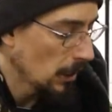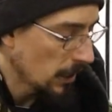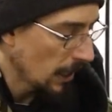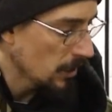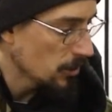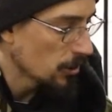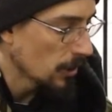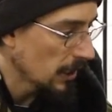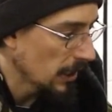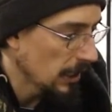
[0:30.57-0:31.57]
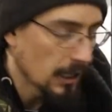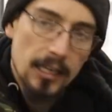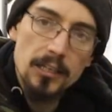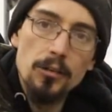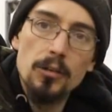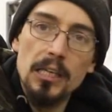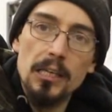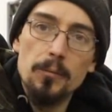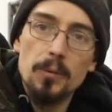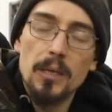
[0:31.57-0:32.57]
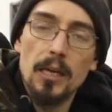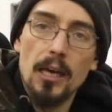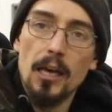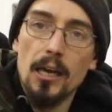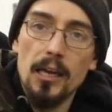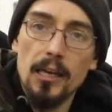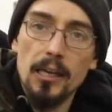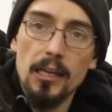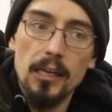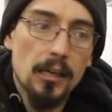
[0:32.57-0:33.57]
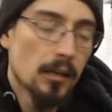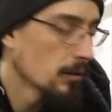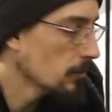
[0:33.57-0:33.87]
occasionally and you keep a